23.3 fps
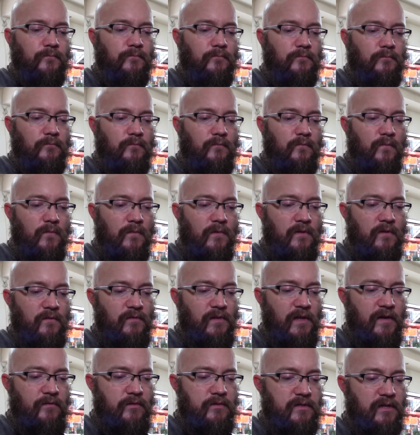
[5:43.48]
The
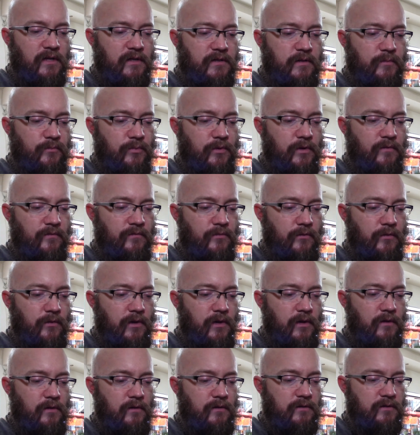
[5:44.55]
flavor's actually pretty
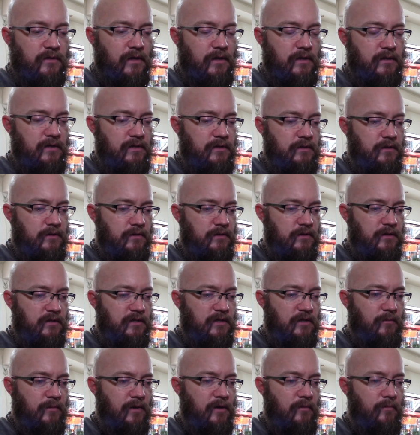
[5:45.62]
fruity. It's got a decent
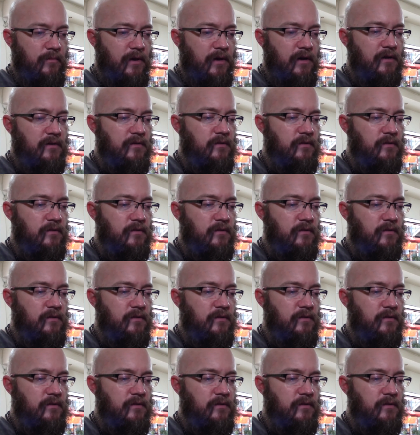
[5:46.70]
amount of body